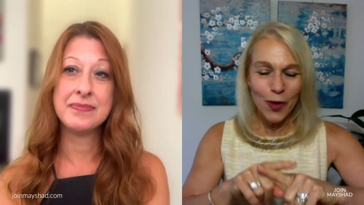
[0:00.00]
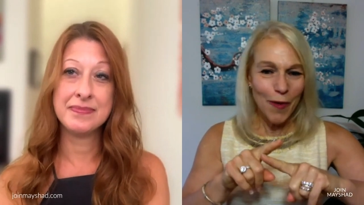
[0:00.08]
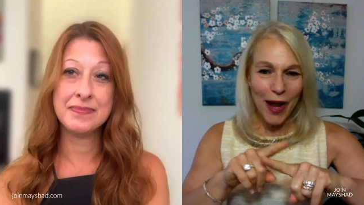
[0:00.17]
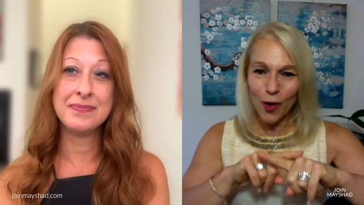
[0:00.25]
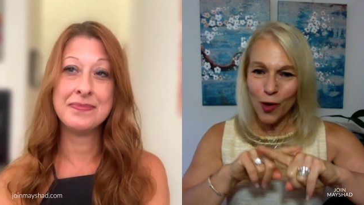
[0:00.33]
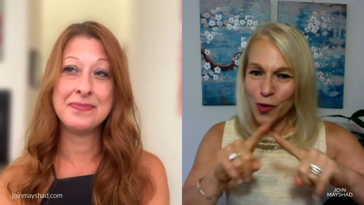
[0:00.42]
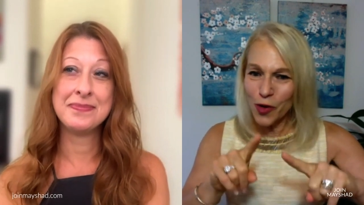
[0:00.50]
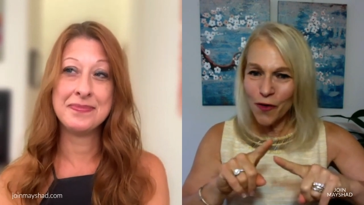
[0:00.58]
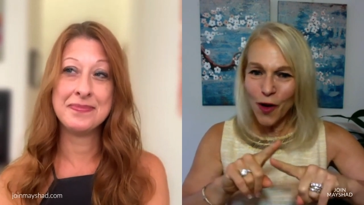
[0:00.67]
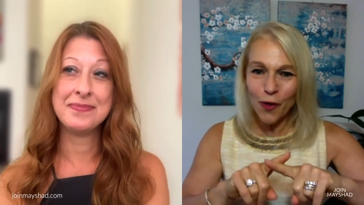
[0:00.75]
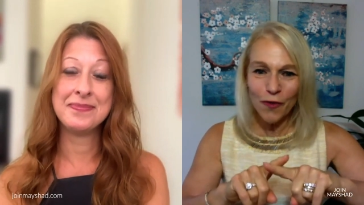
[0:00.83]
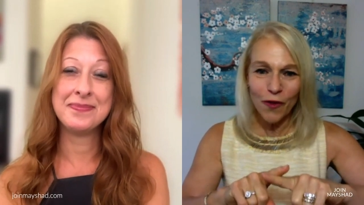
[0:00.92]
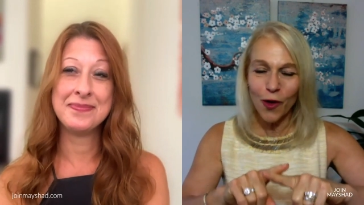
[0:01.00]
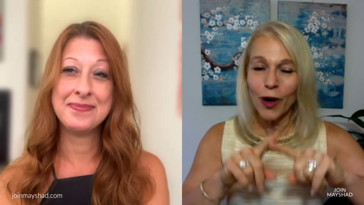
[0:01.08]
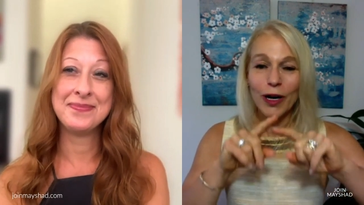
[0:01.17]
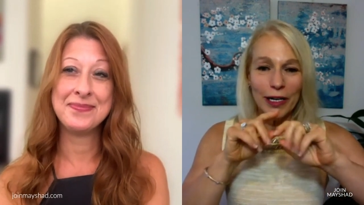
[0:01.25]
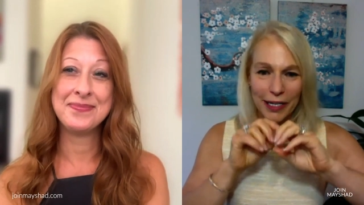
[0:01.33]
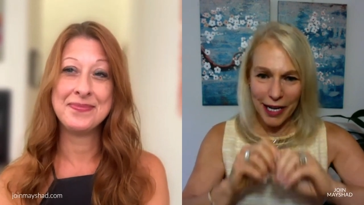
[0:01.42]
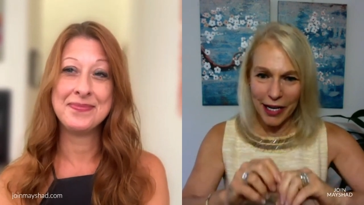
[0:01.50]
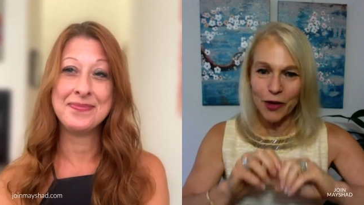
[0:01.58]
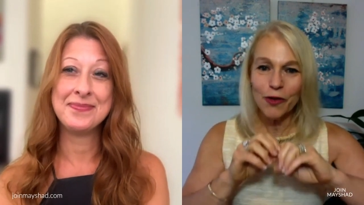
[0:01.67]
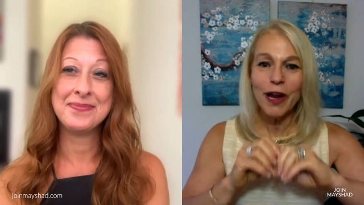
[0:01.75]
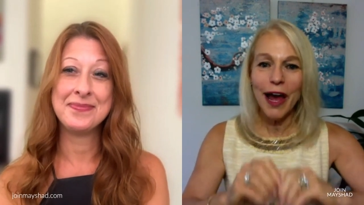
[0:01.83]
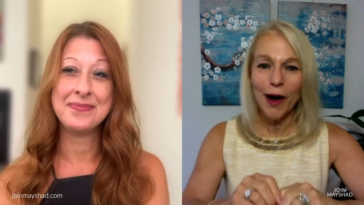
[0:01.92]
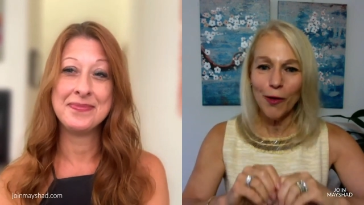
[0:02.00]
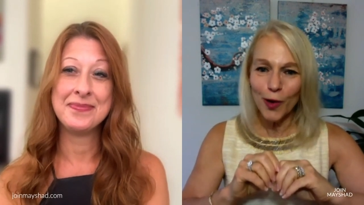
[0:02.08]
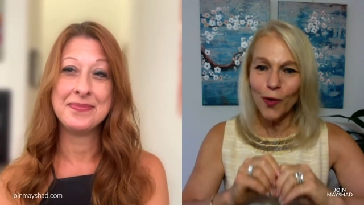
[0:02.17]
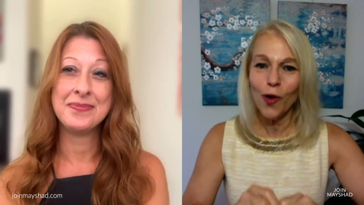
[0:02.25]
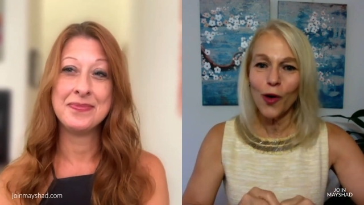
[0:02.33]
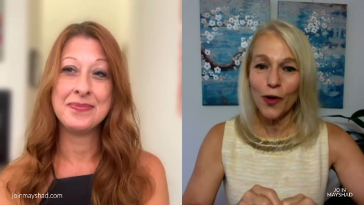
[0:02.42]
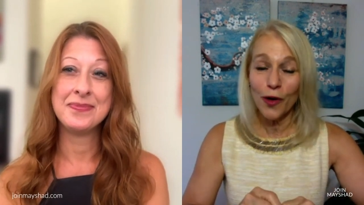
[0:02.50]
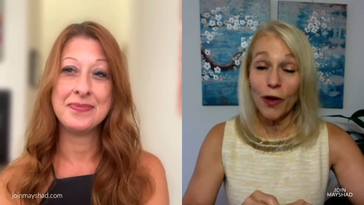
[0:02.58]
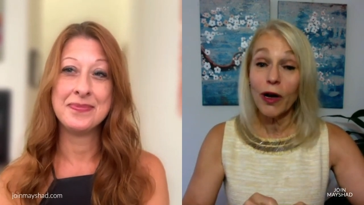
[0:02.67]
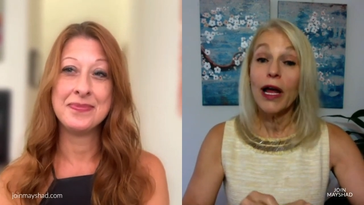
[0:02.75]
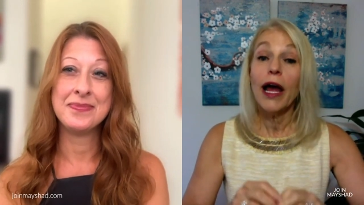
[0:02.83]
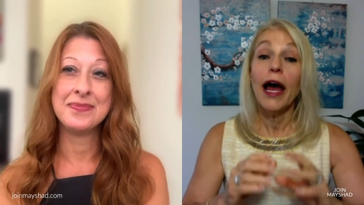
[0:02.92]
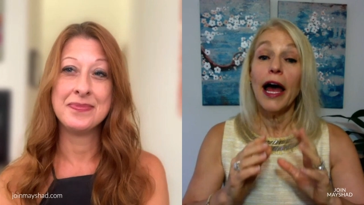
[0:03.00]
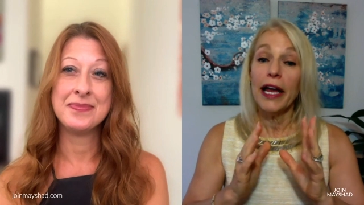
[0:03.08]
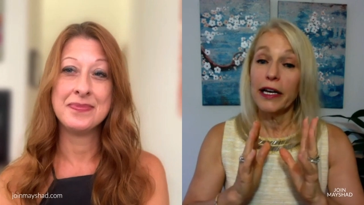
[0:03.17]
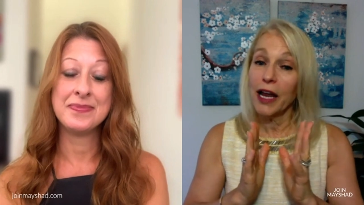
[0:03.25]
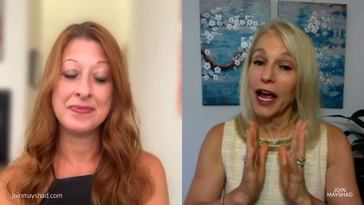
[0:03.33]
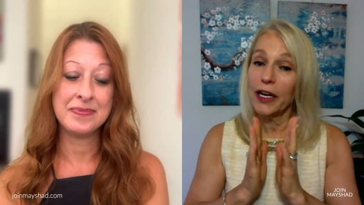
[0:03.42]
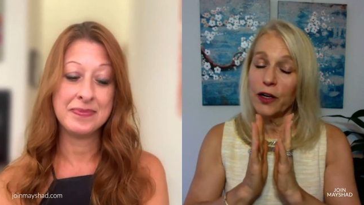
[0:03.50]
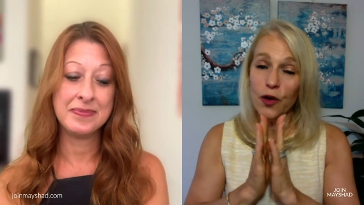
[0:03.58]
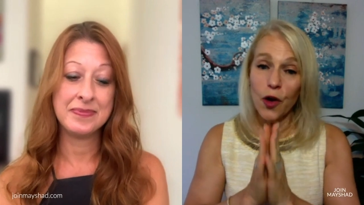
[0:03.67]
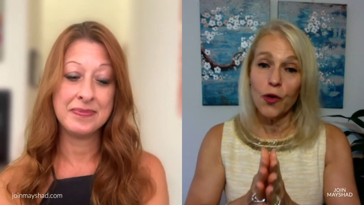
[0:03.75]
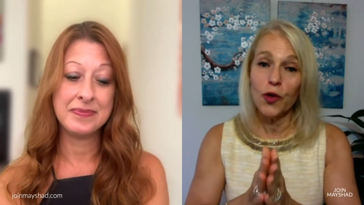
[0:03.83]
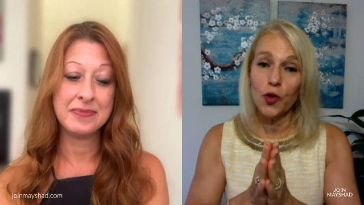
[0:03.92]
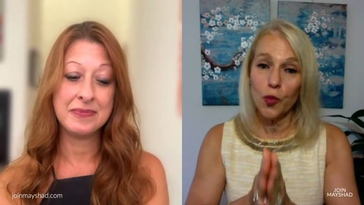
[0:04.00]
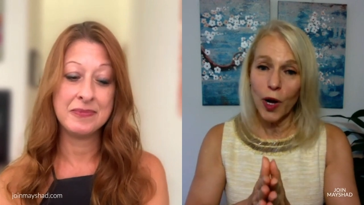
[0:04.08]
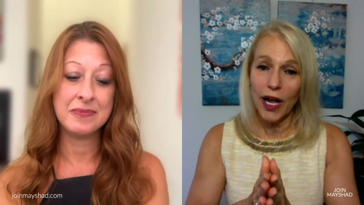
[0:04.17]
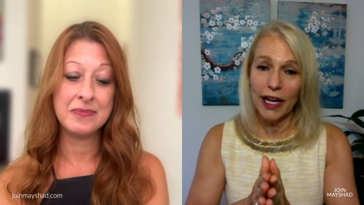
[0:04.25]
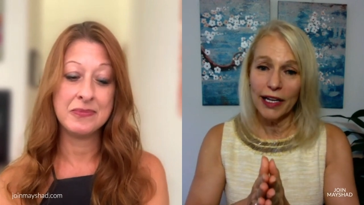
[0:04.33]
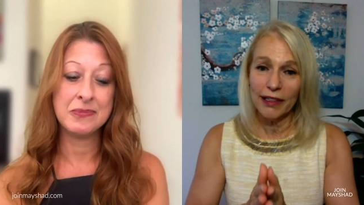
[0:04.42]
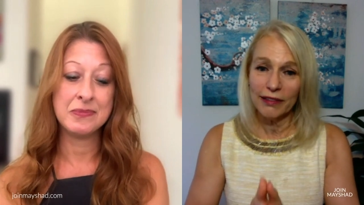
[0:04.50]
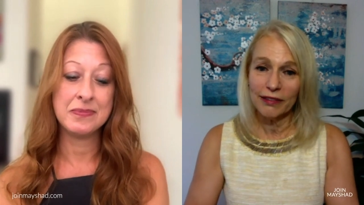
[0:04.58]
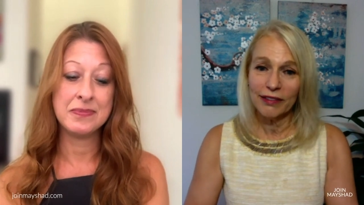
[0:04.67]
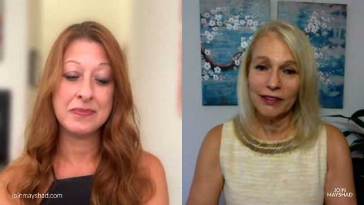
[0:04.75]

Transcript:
Speaker 1: No matter who you're voting for, get your now in order and and know your way.